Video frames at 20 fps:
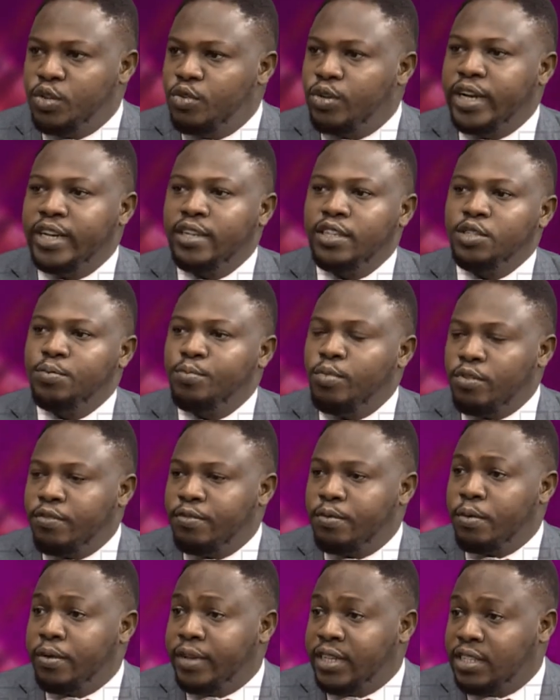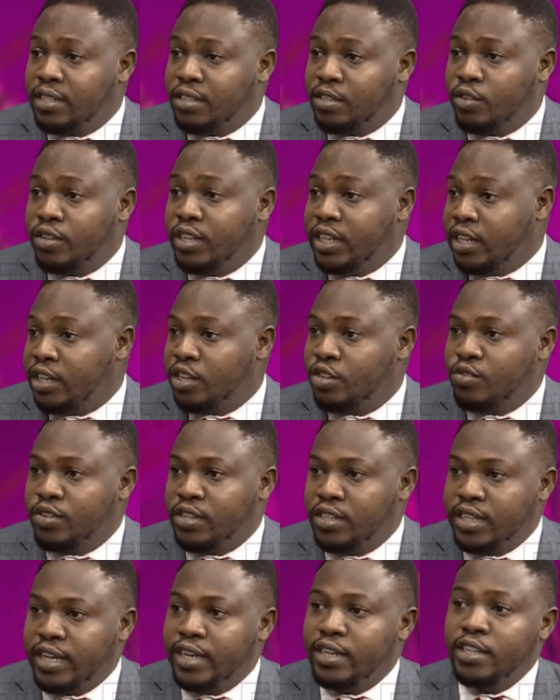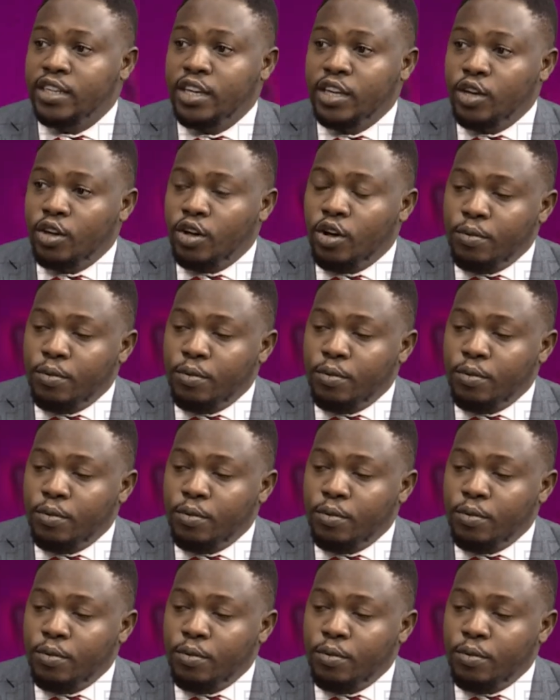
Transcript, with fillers: you know that this poverty is on the increase and